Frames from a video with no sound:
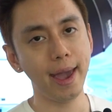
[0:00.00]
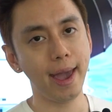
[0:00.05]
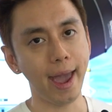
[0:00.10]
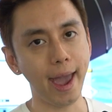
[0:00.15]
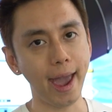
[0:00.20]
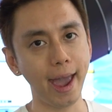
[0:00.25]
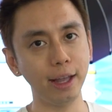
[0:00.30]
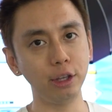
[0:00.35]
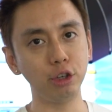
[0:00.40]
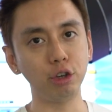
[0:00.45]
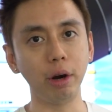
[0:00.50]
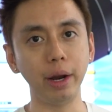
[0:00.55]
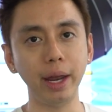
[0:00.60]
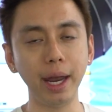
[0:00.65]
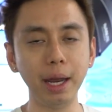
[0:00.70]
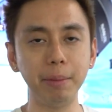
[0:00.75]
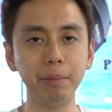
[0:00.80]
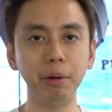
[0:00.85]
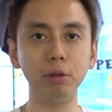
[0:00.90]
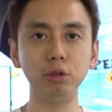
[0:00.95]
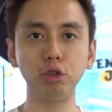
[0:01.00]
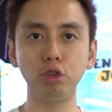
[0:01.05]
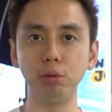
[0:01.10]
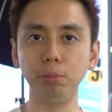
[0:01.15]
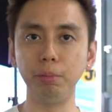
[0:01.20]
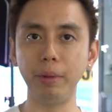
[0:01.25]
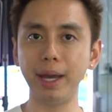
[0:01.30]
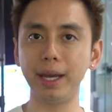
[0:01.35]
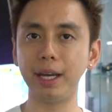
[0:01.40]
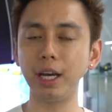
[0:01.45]
and you're able to
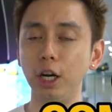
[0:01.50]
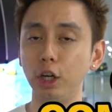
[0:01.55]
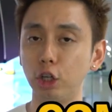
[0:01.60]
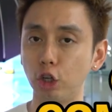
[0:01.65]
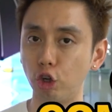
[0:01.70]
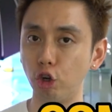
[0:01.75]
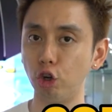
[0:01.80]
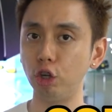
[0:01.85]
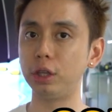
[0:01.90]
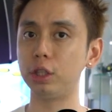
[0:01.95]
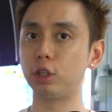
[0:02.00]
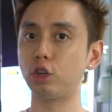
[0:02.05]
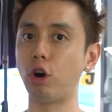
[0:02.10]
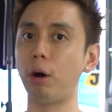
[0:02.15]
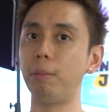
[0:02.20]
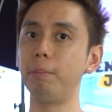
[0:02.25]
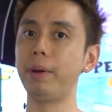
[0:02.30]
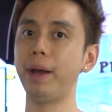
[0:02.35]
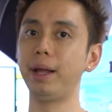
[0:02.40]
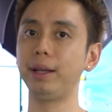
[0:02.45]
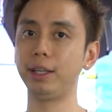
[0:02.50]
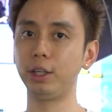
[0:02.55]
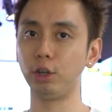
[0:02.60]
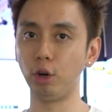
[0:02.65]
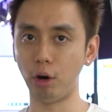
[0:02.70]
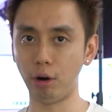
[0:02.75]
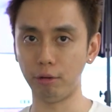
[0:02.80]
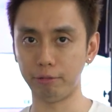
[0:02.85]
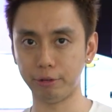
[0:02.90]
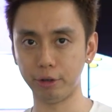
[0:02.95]
make a good, compelling
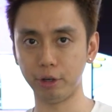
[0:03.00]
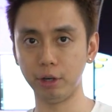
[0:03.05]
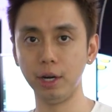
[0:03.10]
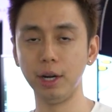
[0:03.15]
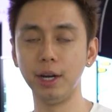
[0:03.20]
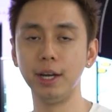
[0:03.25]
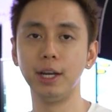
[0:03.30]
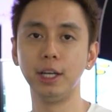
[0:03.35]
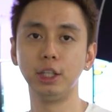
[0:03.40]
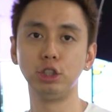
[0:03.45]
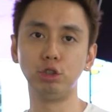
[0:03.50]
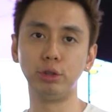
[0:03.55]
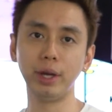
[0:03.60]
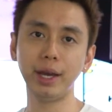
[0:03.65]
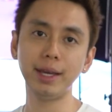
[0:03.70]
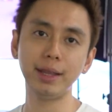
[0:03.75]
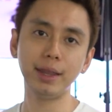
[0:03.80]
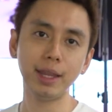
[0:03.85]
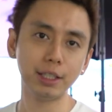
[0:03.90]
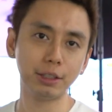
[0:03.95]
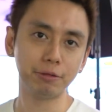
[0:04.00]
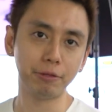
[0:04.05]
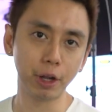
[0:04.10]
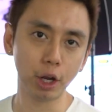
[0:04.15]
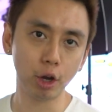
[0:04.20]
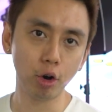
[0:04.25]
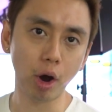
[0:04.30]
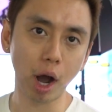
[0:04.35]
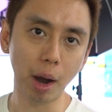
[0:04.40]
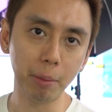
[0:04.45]
offer. Today in this
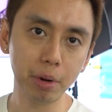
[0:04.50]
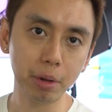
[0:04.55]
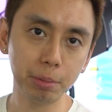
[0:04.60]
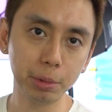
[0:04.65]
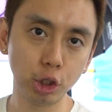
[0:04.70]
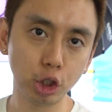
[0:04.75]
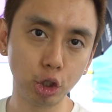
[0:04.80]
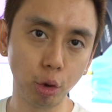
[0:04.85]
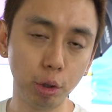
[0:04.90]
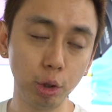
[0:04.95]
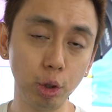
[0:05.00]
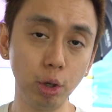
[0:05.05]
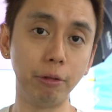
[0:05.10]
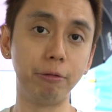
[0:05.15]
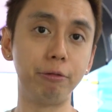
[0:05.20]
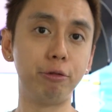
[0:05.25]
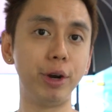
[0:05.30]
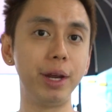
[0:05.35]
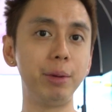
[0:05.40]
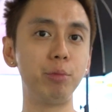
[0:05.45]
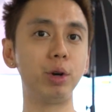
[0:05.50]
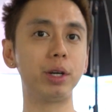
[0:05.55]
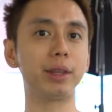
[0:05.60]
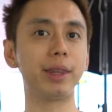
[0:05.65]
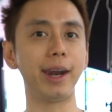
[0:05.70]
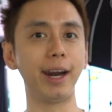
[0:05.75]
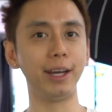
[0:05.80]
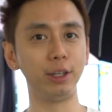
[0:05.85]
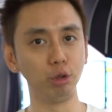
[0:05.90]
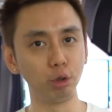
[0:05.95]
video, I'm going to be showing you a framework
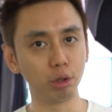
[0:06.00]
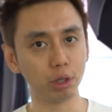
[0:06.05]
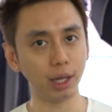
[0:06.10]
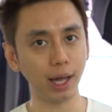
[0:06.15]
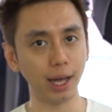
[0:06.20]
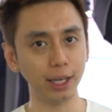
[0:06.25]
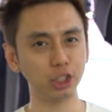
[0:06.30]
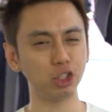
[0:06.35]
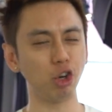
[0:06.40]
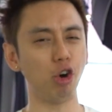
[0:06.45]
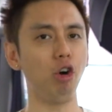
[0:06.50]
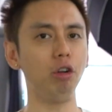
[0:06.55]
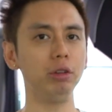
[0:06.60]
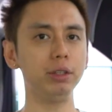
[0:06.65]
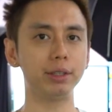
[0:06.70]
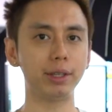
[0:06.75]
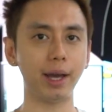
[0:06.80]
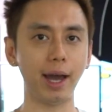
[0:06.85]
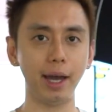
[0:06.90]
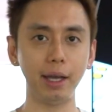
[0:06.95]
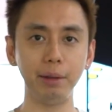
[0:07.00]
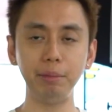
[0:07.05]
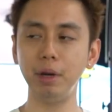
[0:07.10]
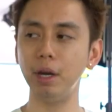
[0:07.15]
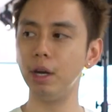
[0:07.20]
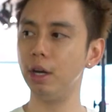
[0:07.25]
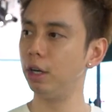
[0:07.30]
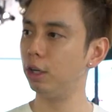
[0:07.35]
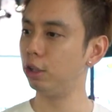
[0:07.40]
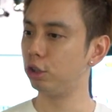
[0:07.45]
that I utilize all the time
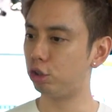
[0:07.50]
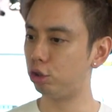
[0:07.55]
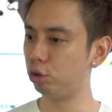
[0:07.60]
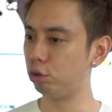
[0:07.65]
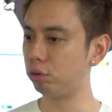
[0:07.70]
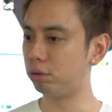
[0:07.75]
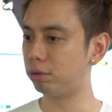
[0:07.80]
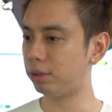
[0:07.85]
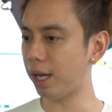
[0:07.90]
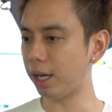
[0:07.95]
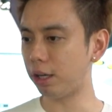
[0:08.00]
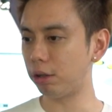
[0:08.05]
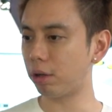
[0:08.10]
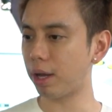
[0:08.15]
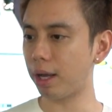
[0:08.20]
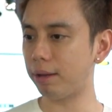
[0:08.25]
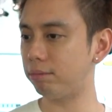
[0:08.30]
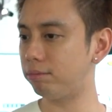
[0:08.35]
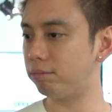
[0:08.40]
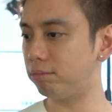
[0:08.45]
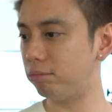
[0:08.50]
to take a look at